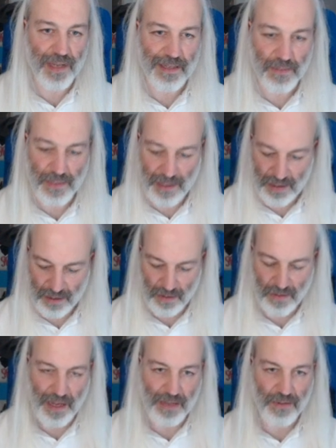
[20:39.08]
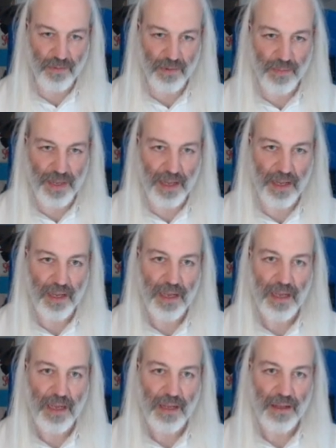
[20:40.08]
bit, so that will be
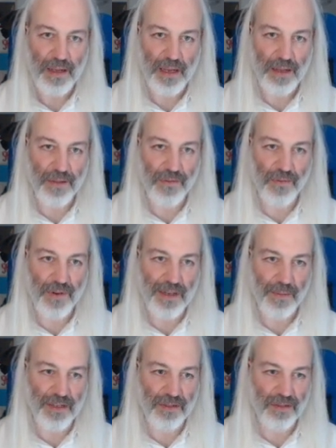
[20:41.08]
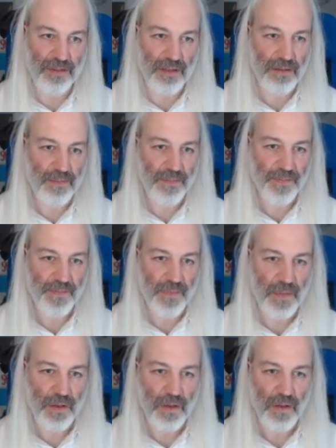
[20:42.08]
3-dimensional,
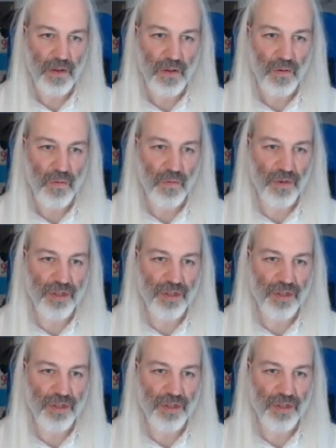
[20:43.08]
which is